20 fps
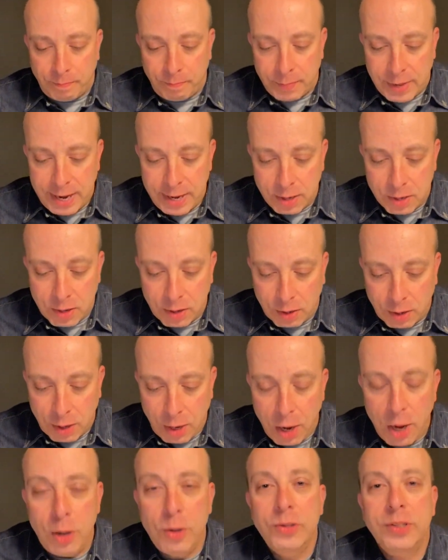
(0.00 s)
in
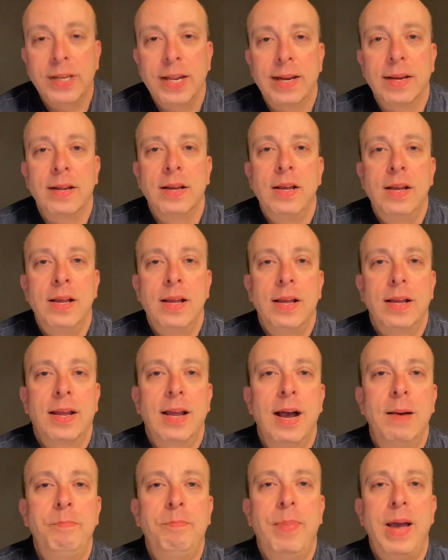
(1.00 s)
closing,
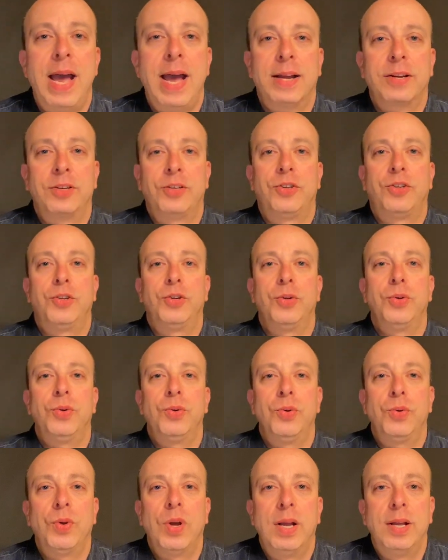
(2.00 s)
come back
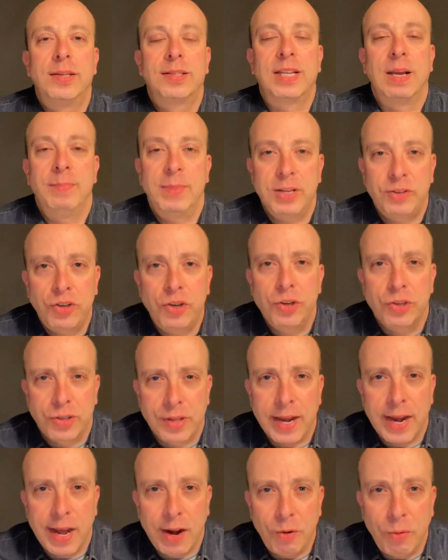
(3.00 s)
to some issues
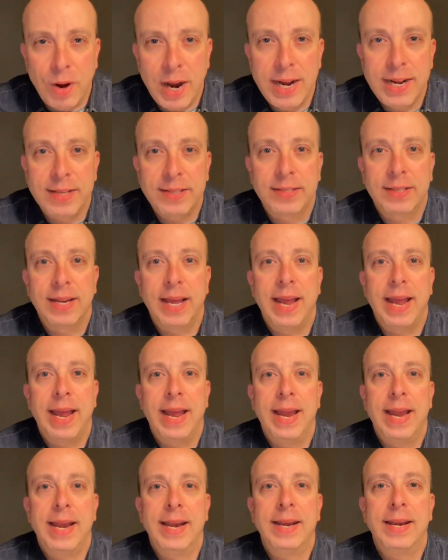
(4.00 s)
that I raised
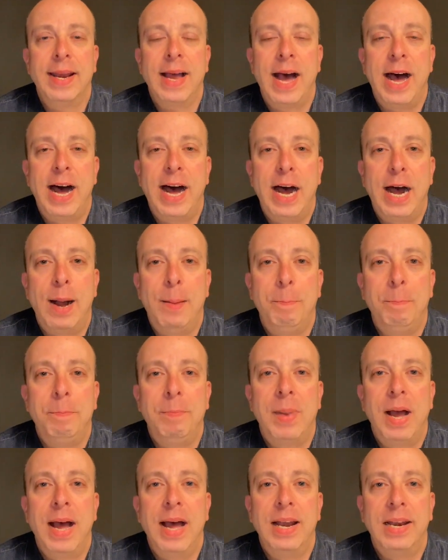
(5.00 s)
in
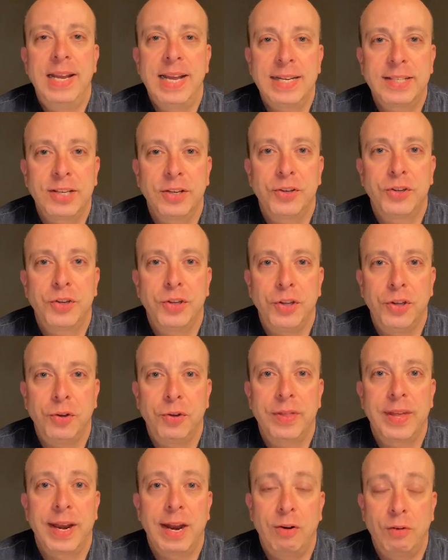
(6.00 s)
a letter to you
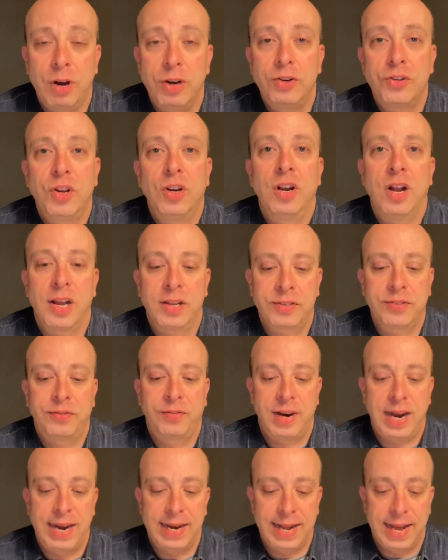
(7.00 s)
that I wrote to you last
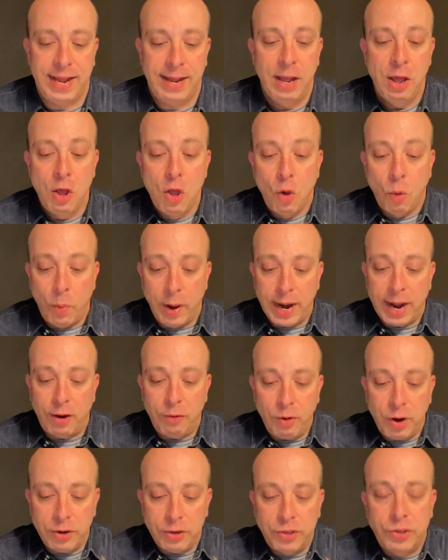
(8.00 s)
Friday when I
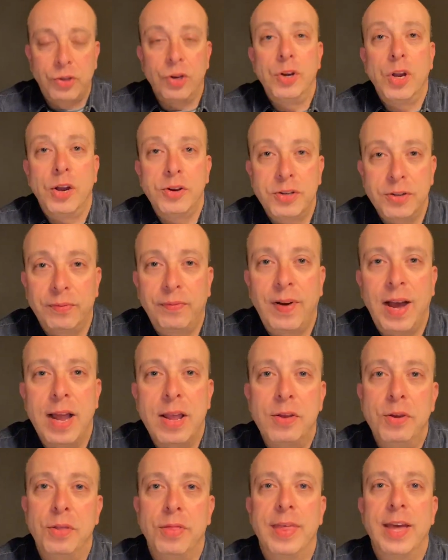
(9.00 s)
wrote to notify
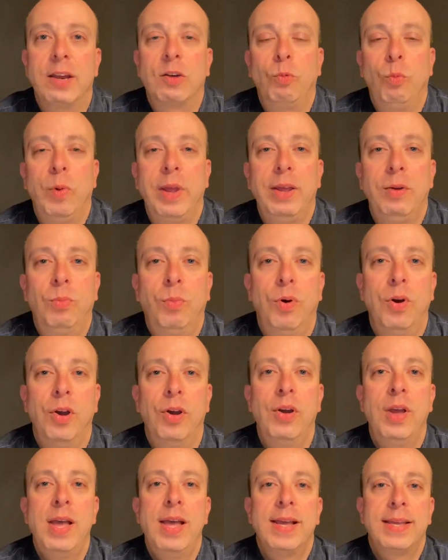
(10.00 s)
you that we
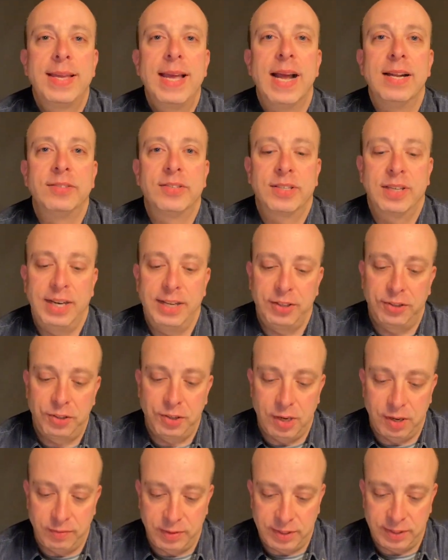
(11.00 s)
were canceling
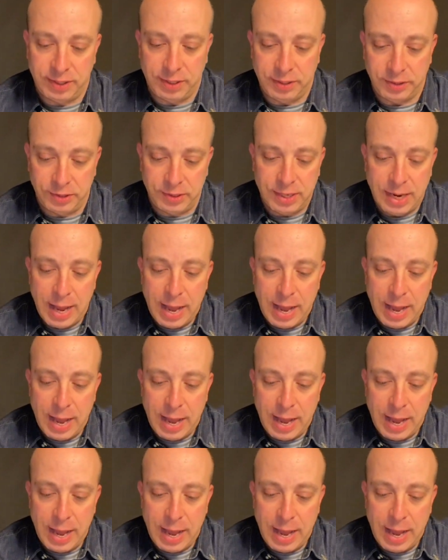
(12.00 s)
services.